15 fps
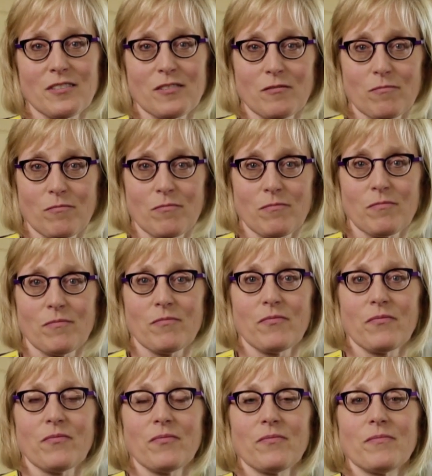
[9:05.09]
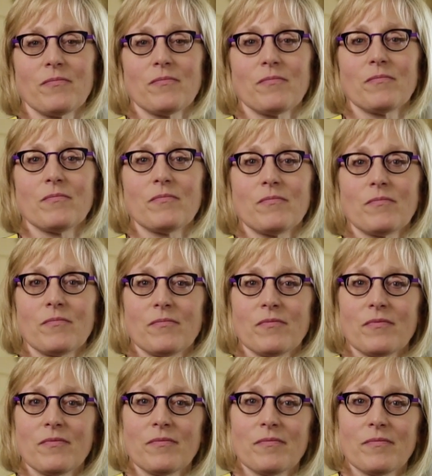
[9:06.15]

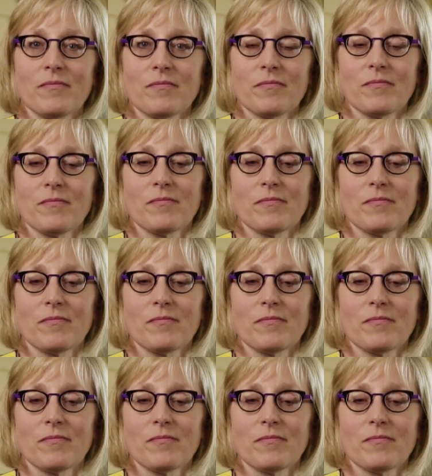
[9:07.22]
(no one is talking)